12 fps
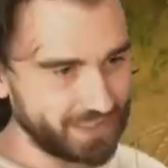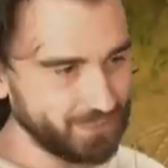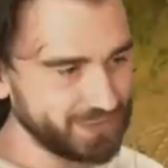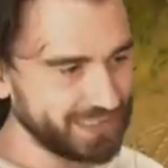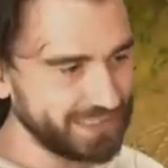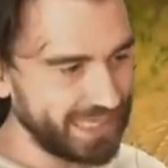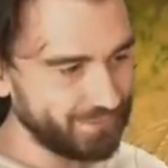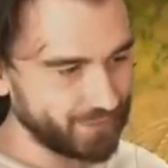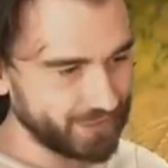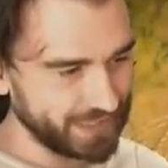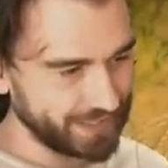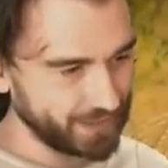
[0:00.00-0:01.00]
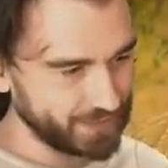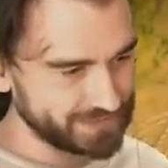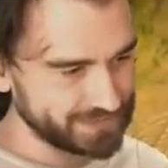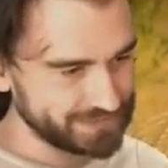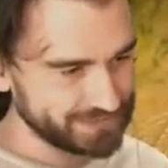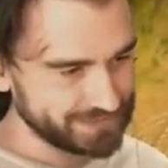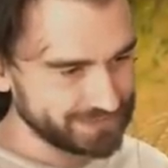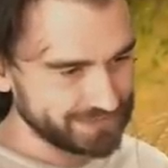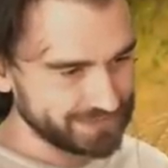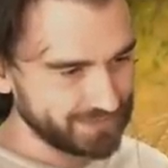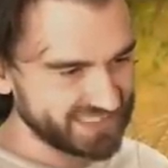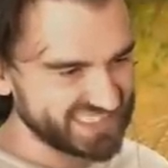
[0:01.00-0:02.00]
I put it in everything, I know.
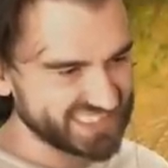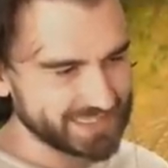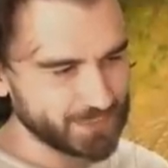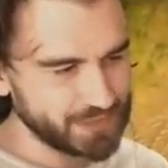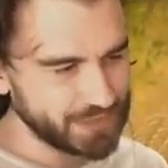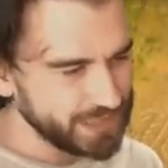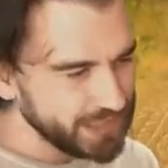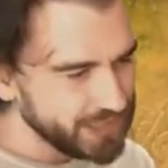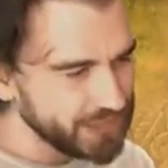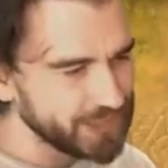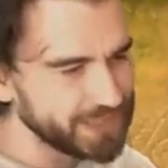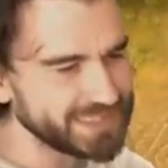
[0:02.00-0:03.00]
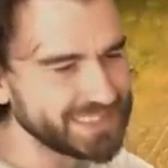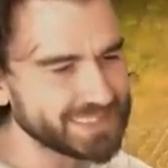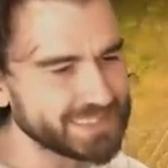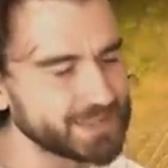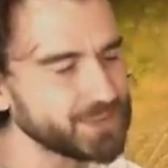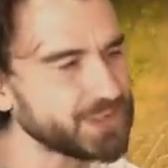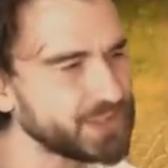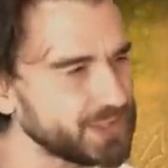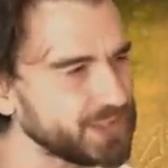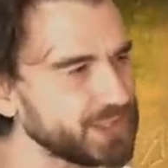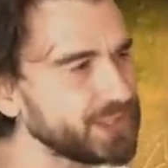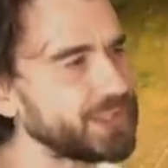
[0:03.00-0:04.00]
Just so good. Just so
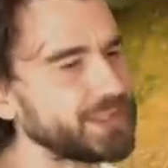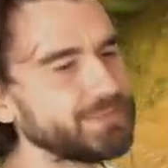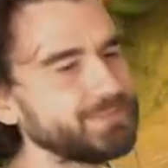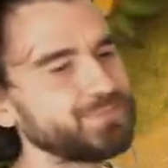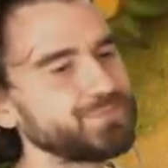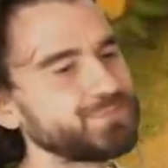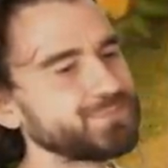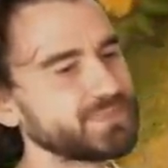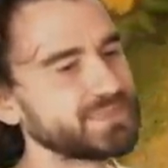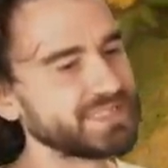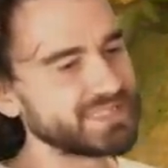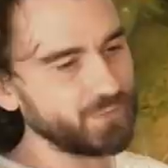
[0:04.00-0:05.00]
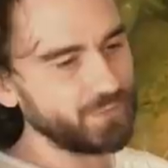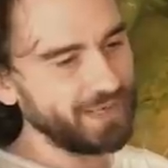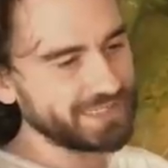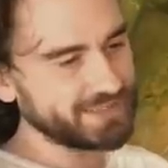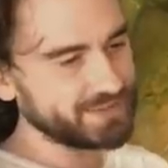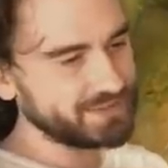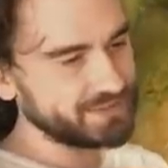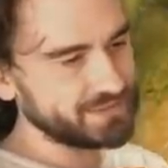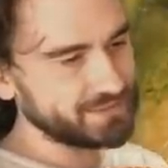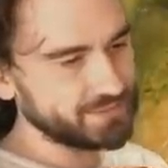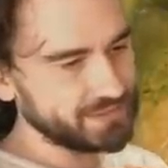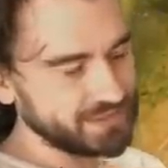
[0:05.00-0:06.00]
good. Same with mine, son.
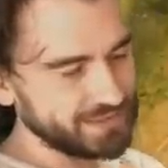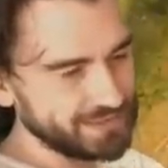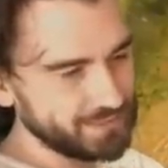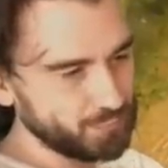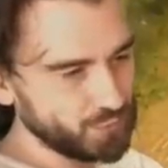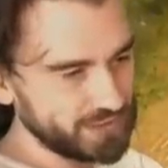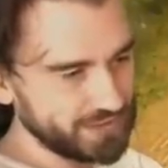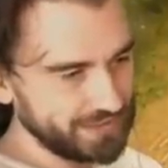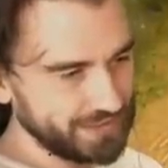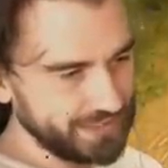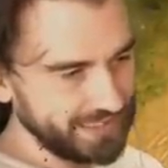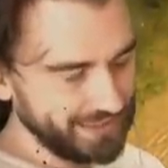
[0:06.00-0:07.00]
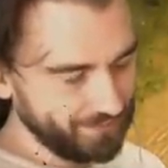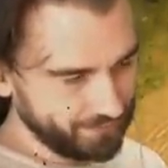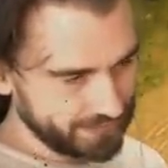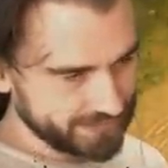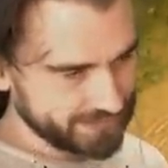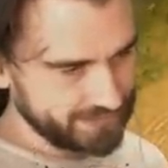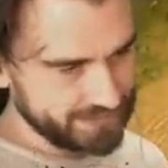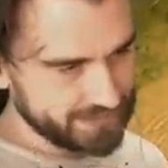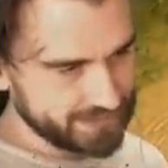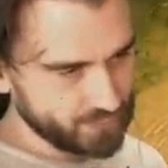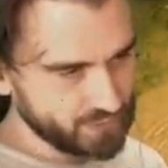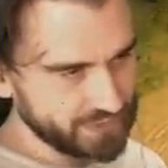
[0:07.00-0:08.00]
Put it in everything It's
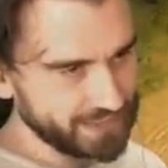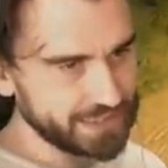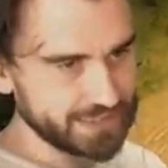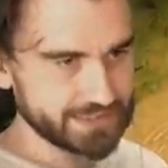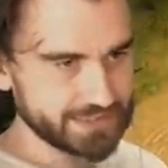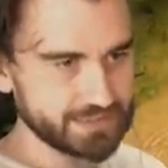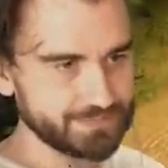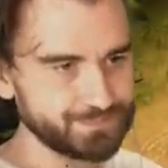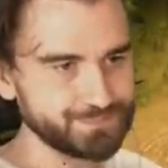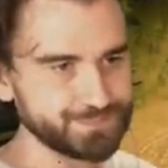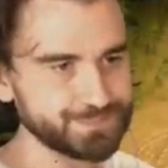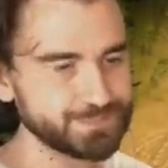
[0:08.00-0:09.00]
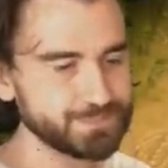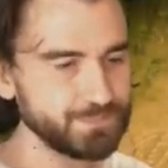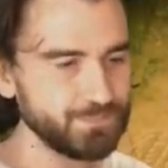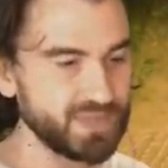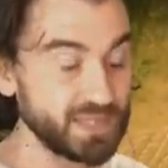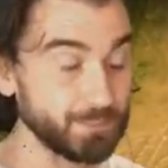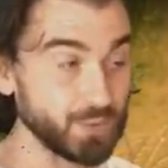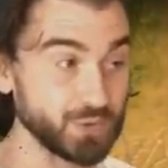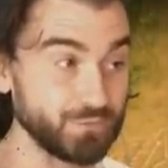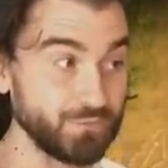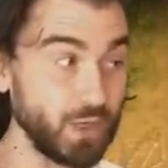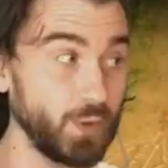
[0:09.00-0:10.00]
so nice. But
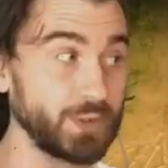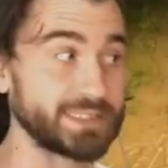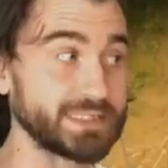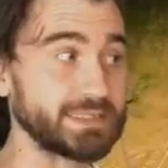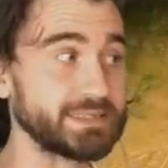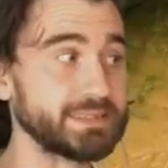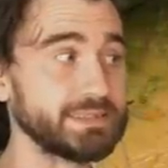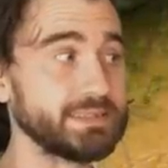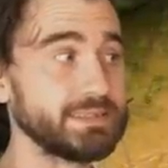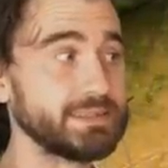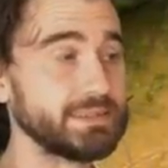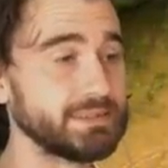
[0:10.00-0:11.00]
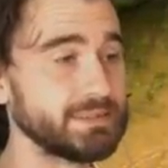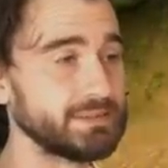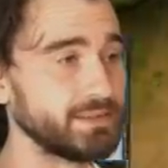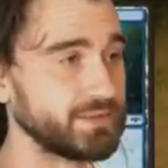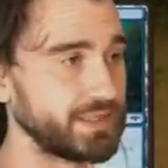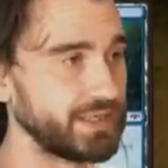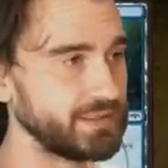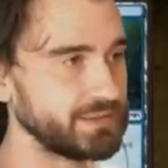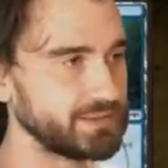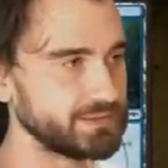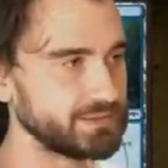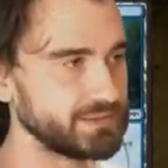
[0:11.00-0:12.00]
not flourishing. Okay.
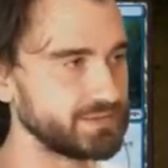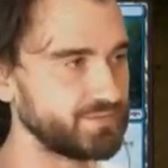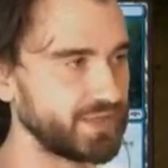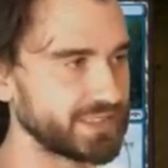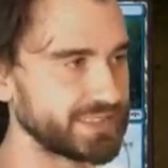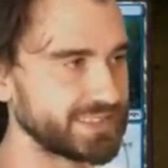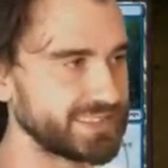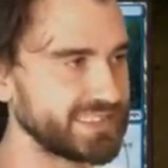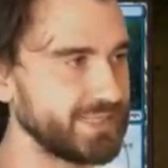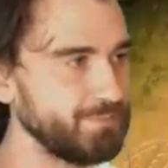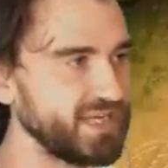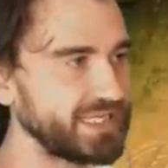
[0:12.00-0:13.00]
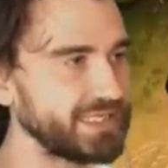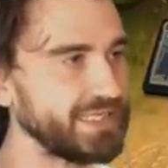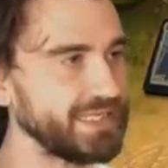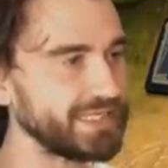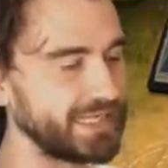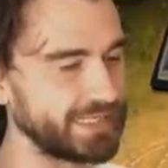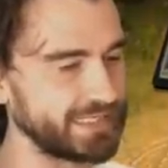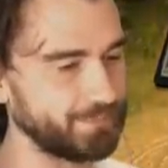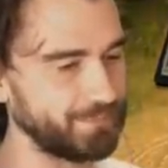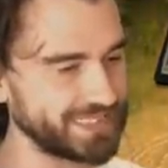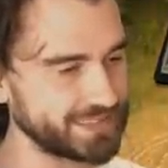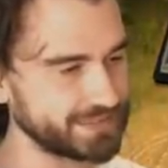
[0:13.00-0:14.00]
a Simic Guildgate and
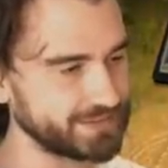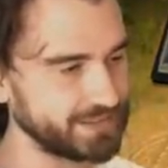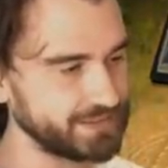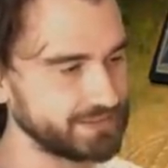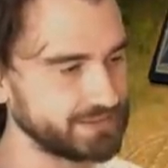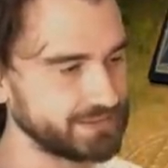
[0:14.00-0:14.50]
place it, okay?